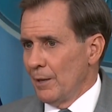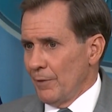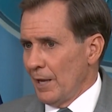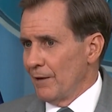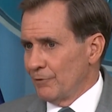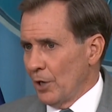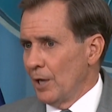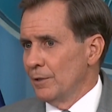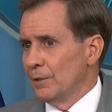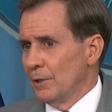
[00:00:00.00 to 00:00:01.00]
they have
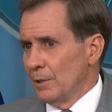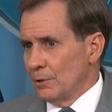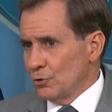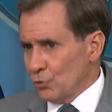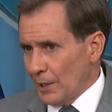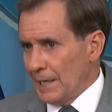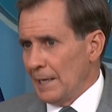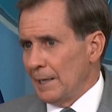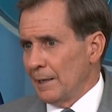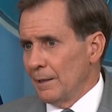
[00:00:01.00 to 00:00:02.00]
done
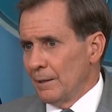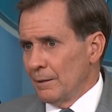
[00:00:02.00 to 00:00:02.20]
training